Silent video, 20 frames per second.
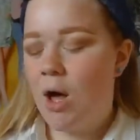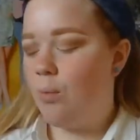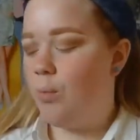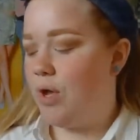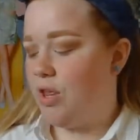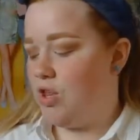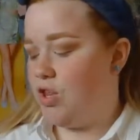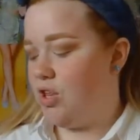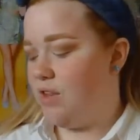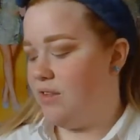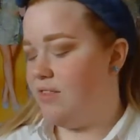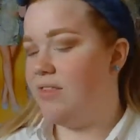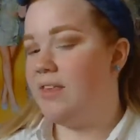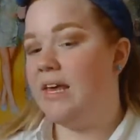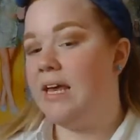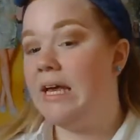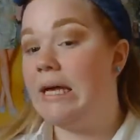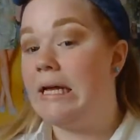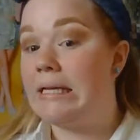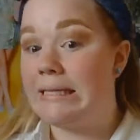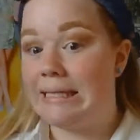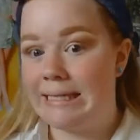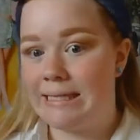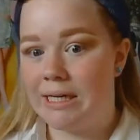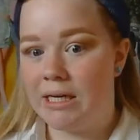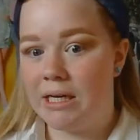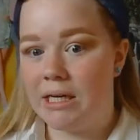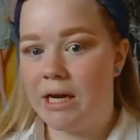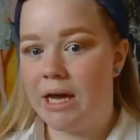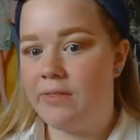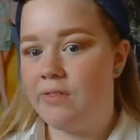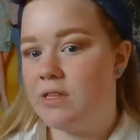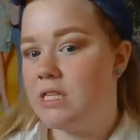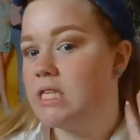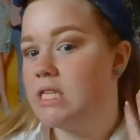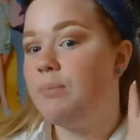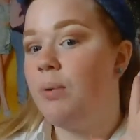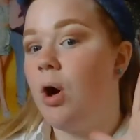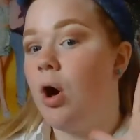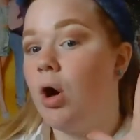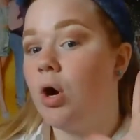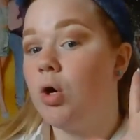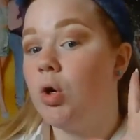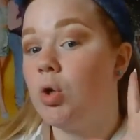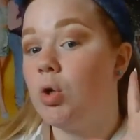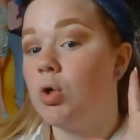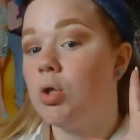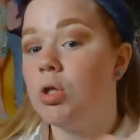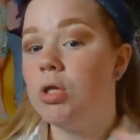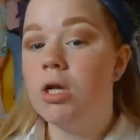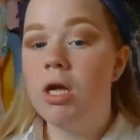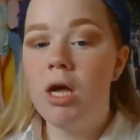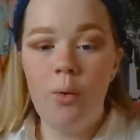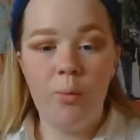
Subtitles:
which is the glitter and the sparkle,